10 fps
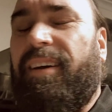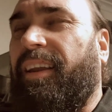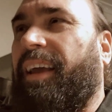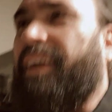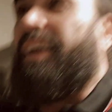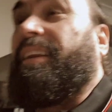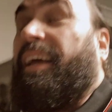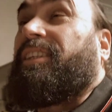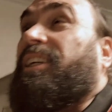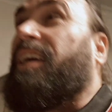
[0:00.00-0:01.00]
Like,
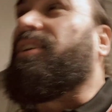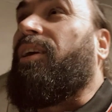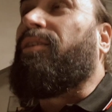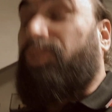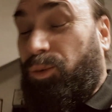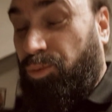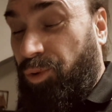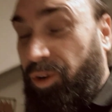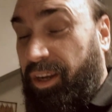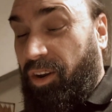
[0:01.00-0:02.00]
it looks
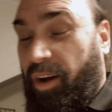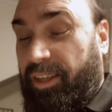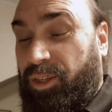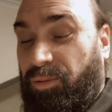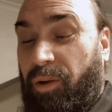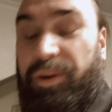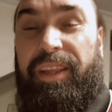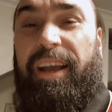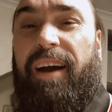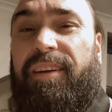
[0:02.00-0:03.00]
really nice growing in
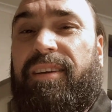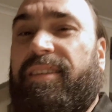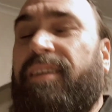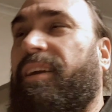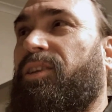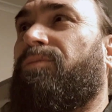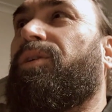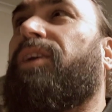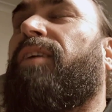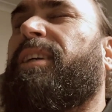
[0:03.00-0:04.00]
the garden. It's a
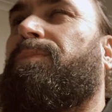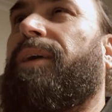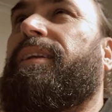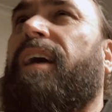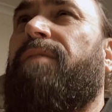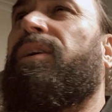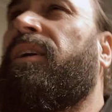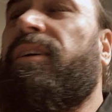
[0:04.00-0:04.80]
really nice plant to have.